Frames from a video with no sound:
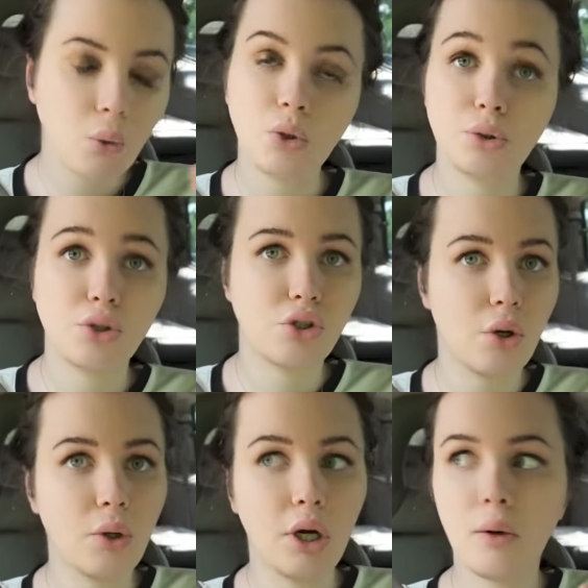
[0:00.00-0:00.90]
which was
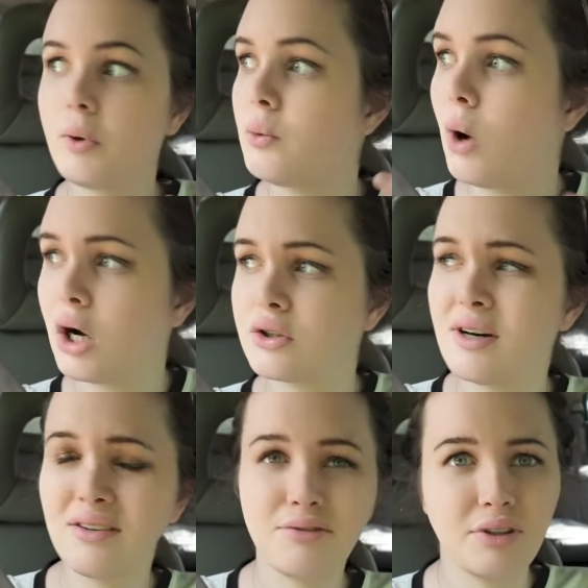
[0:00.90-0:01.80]
so good. We walked
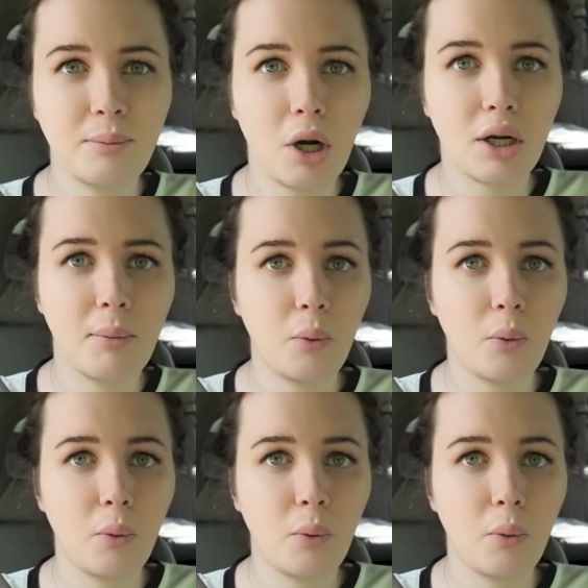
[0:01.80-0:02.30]
around the flea market,